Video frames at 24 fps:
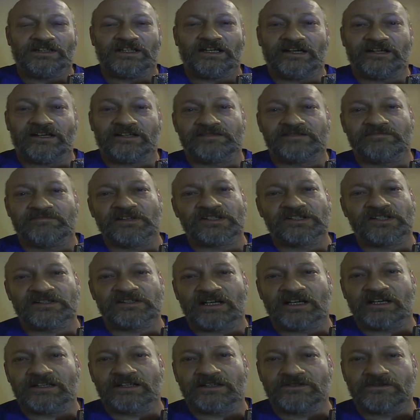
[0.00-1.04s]
uh, as much as
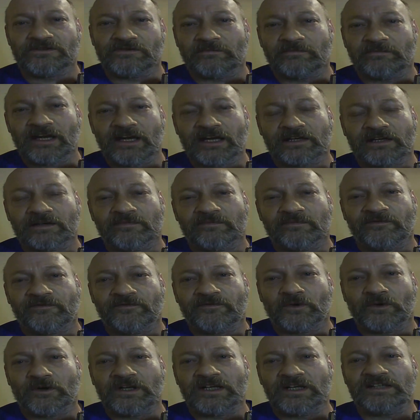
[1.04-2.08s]
I enjoy making them
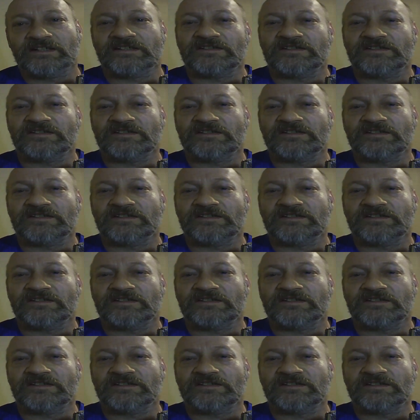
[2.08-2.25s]
for you.